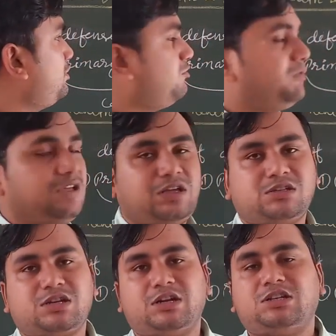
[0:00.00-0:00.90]
we
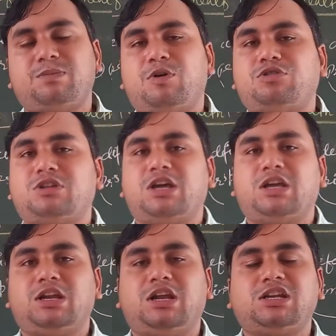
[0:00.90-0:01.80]
studied about the
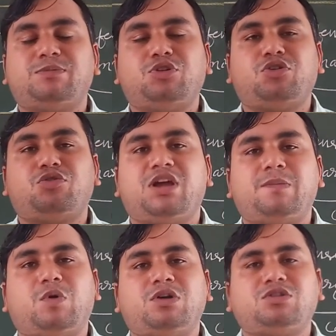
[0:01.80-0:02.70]
innate immunity. Today I am
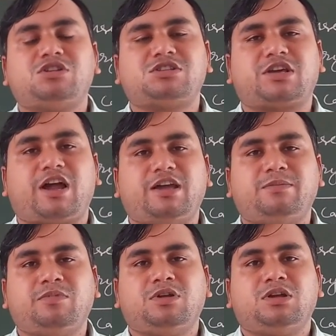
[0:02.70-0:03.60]
going to
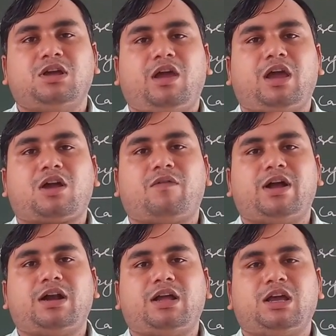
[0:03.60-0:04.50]
describe
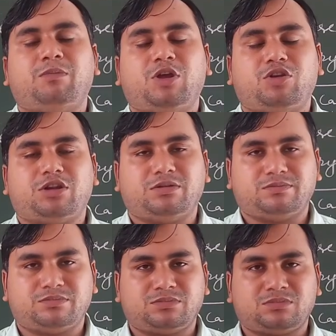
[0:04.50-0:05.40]
acquired immunity.
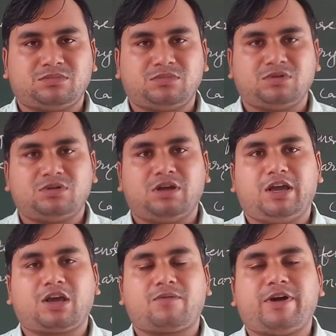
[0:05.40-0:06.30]

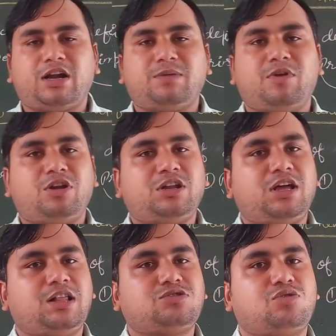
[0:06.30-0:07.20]
Acquired immunity,
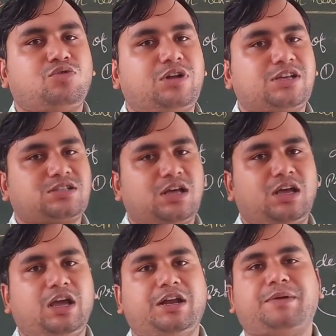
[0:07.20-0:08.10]
also known as the
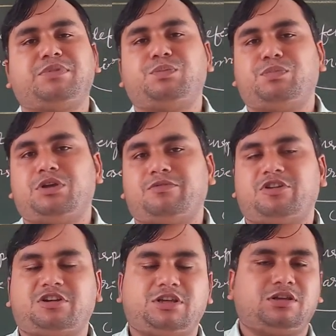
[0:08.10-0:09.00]
adaptive
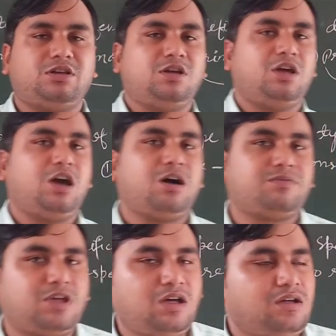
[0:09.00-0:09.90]
immunity of
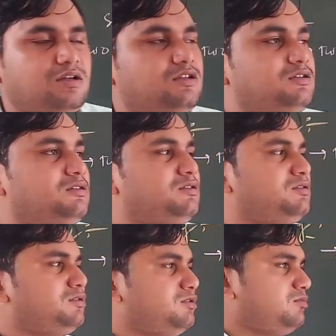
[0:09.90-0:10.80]
the
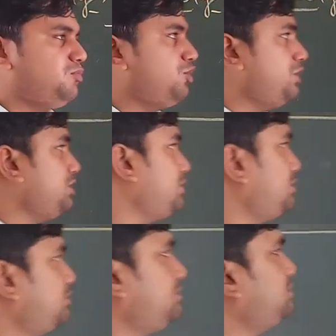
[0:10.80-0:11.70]
body.
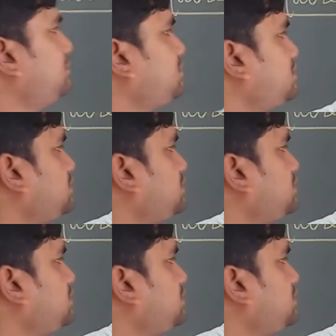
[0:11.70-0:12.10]
This is